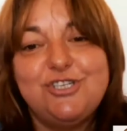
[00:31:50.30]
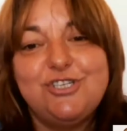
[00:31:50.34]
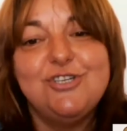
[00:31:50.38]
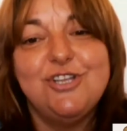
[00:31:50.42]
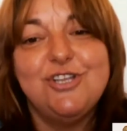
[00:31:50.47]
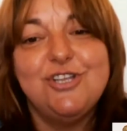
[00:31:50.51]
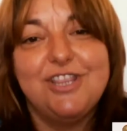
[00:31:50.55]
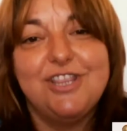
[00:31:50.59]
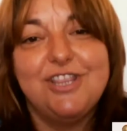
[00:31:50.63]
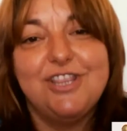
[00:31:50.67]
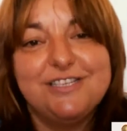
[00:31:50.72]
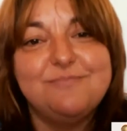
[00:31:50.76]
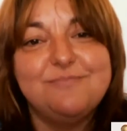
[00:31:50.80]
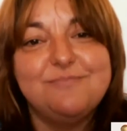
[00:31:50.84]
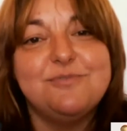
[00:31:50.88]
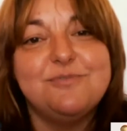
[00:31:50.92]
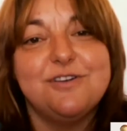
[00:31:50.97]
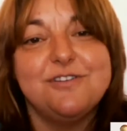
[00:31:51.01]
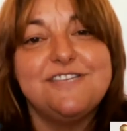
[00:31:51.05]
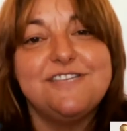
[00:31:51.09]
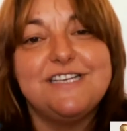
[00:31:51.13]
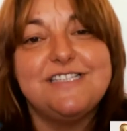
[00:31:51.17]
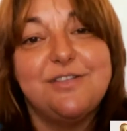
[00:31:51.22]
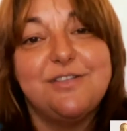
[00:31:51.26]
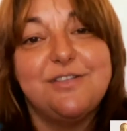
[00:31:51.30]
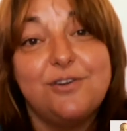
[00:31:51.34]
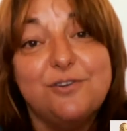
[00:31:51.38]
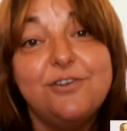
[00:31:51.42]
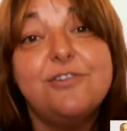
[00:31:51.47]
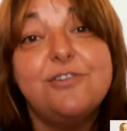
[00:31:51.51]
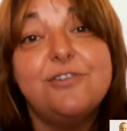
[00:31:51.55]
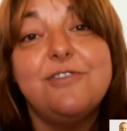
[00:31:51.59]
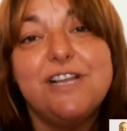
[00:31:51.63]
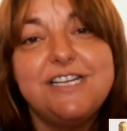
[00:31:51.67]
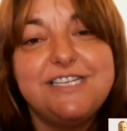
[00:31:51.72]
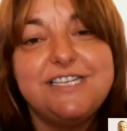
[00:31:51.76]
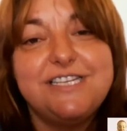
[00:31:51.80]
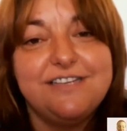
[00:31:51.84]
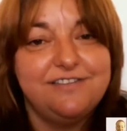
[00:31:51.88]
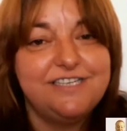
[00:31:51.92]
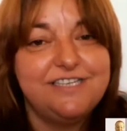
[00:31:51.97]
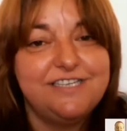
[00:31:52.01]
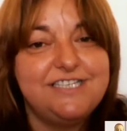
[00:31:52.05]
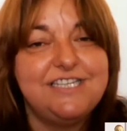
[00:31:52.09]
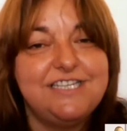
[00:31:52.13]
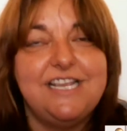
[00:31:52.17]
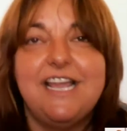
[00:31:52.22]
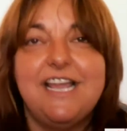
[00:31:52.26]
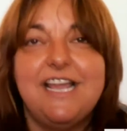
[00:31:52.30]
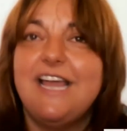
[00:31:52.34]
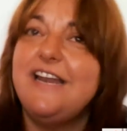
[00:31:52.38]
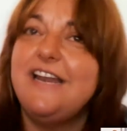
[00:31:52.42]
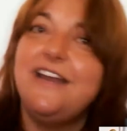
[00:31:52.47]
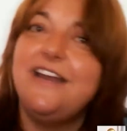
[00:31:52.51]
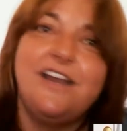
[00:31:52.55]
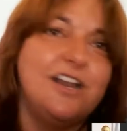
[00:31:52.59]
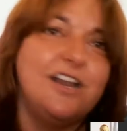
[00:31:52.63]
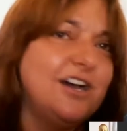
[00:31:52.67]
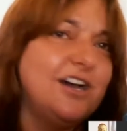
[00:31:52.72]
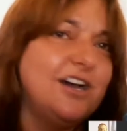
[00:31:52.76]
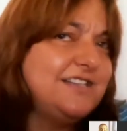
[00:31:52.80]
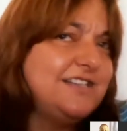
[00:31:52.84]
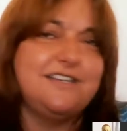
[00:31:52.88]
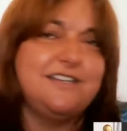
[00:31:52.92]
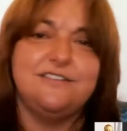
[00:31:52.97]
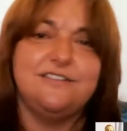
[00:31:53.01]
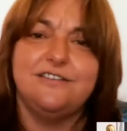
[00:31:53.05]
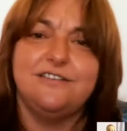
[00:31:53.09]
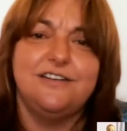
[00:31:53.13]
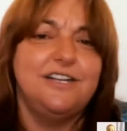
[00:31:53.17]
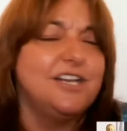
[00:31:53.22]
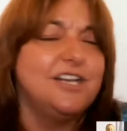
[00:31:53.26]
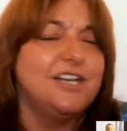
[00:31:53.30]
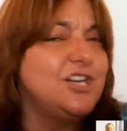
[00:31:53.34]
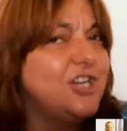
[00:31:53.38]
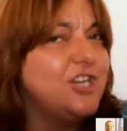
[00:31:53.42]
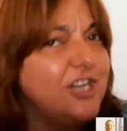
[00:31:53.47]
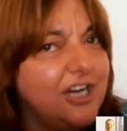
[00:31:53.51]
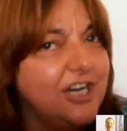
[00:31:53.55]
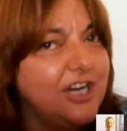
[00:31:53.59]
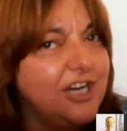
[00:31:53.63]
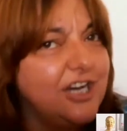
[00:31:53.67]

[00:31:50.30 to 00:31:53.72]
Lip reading: do this process through creativity, and not at all